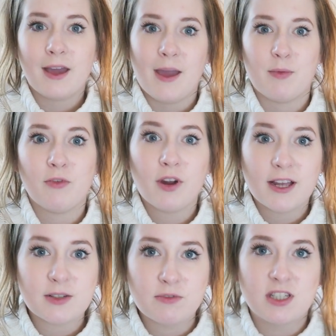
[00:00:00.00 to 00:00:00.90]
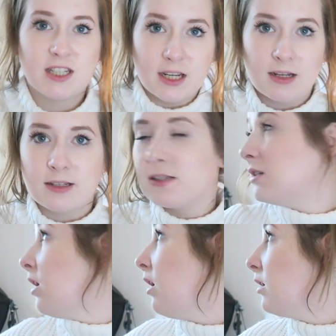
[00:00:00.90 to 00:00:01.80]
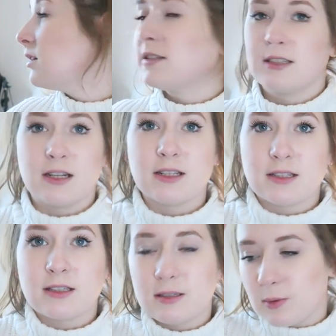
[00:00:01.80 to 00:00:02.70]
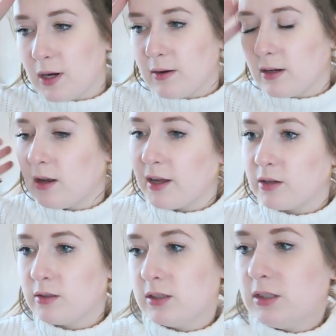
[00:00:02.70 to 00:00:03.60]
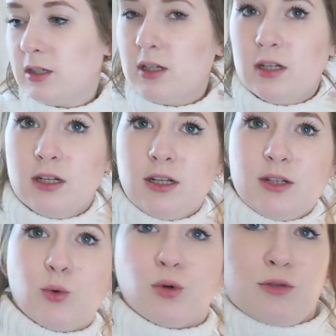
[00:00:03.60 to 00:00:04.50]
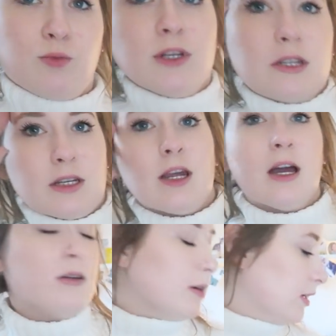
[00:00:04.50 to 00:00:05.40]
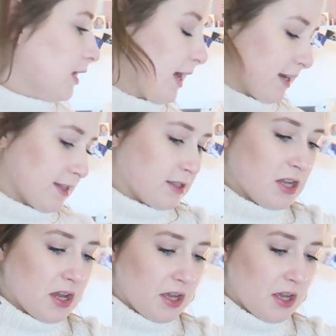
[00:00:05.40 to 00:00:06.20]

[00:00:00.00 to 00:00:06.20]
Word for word: Okay, before it gets ridiculously dark, seeing as we're in like autumn winter now, and it's